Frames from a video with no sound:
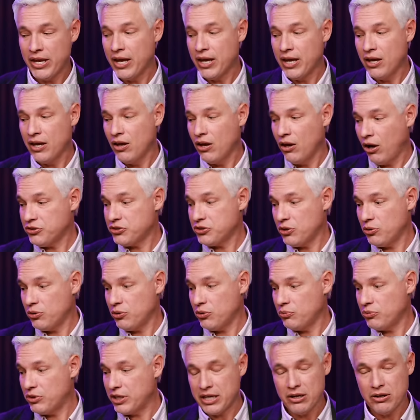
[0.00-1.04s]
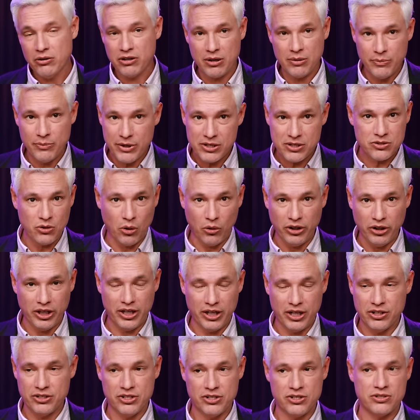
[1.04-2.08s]
Also, the gear can be stolen
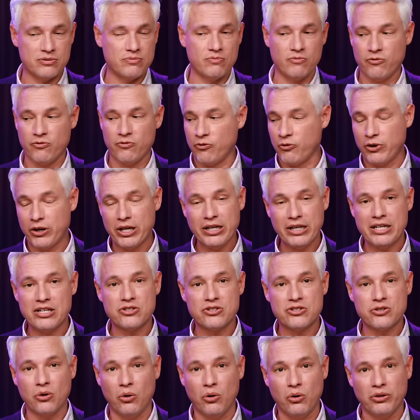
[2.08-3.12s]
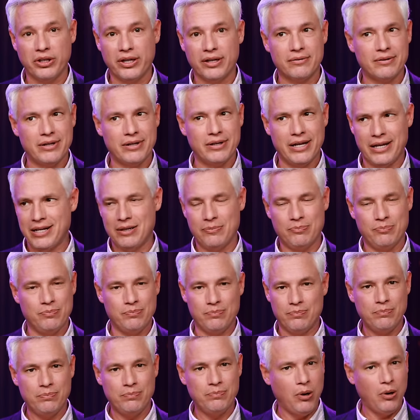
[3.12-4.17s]
and just freely sold at any
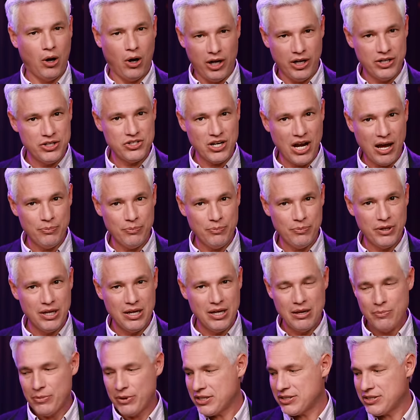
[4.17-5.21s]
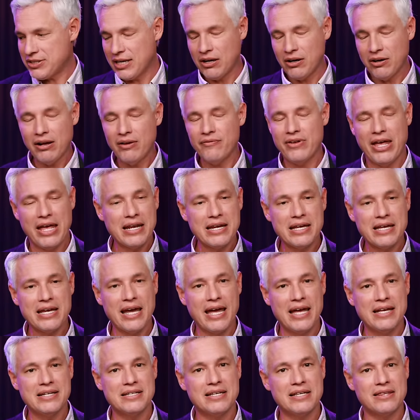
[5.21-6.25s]
pawn shop because they don't have any
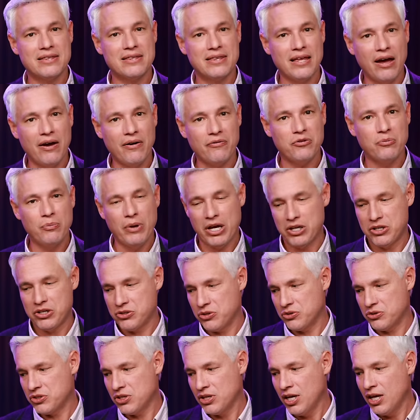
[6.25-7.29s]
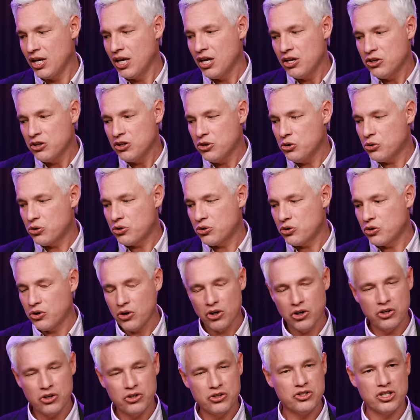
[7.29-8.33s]
anti theft measures. You
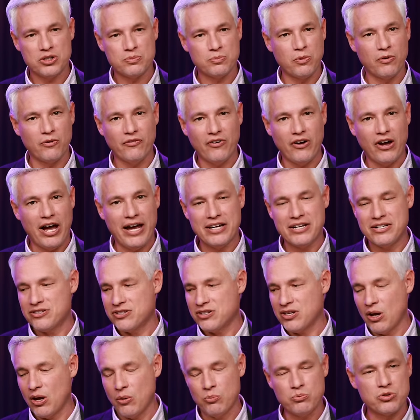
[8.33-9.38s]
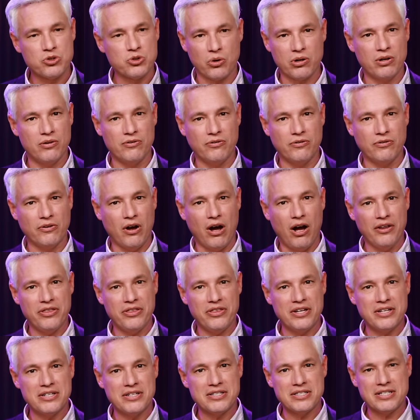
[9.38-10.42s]
could just provide some sort of
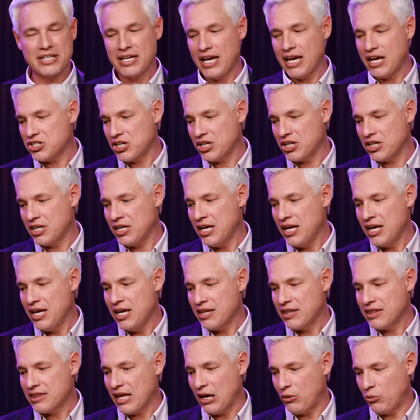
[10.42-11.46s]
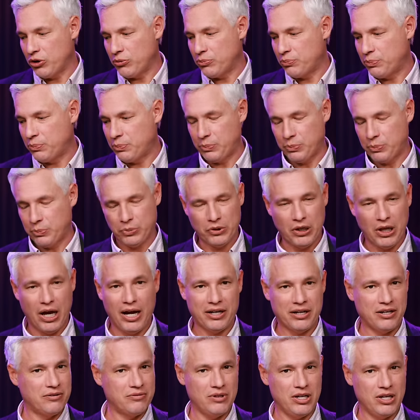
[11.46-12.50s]
authentication that would block
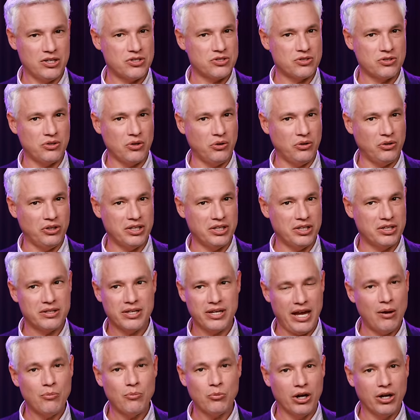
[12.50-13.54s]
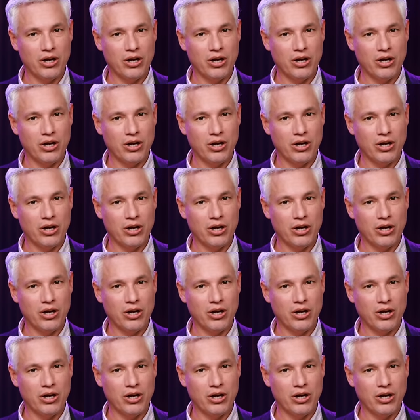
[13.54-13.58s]
a stolen camera.